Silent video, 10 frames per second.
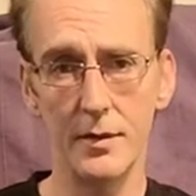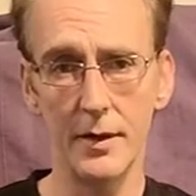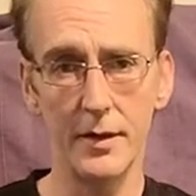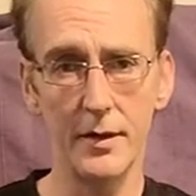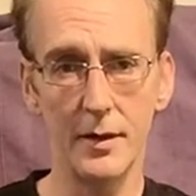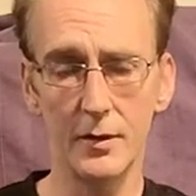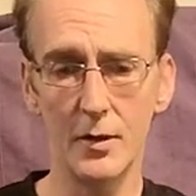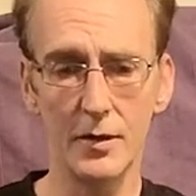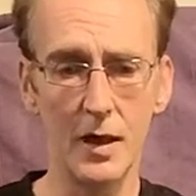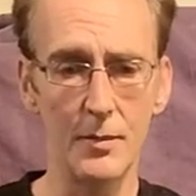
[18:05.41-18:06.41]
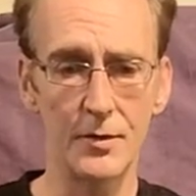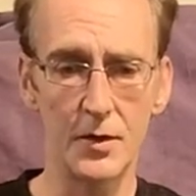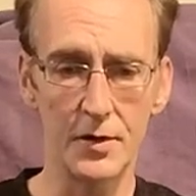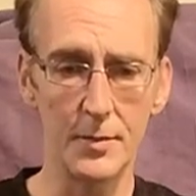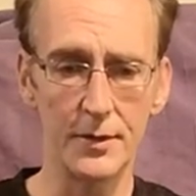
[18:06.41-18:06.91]
Right, I got to camp,
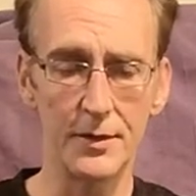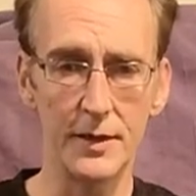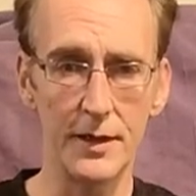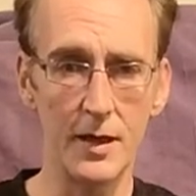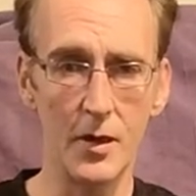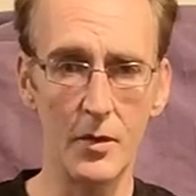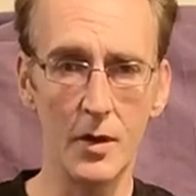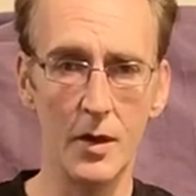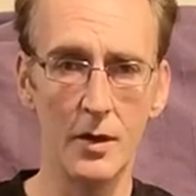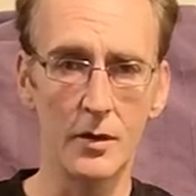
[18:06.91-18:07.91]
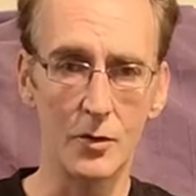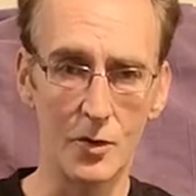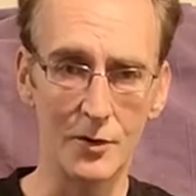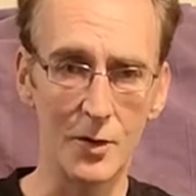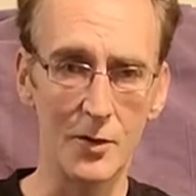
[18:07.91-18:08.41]
sort something to eat out,
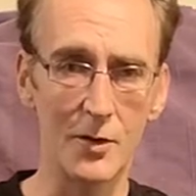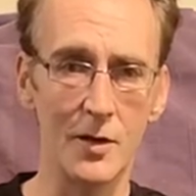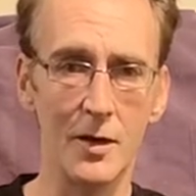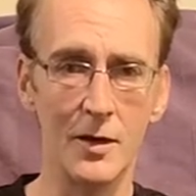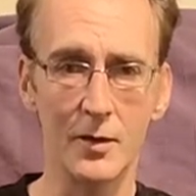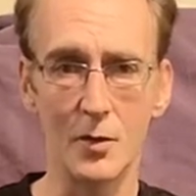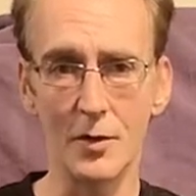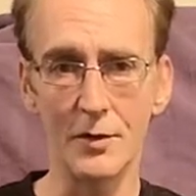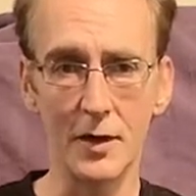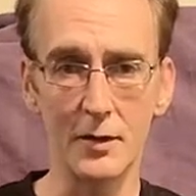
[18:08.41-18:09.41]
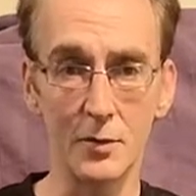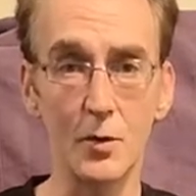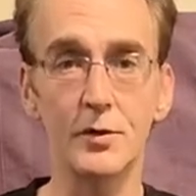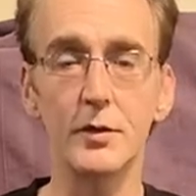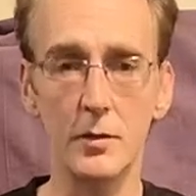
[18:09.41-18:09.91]
go to the toilet, go to the tent,
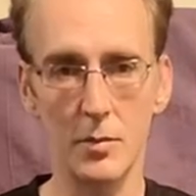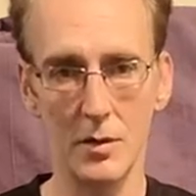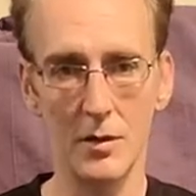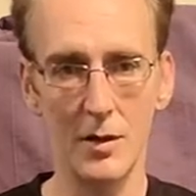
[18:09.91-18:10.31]
go to sleep.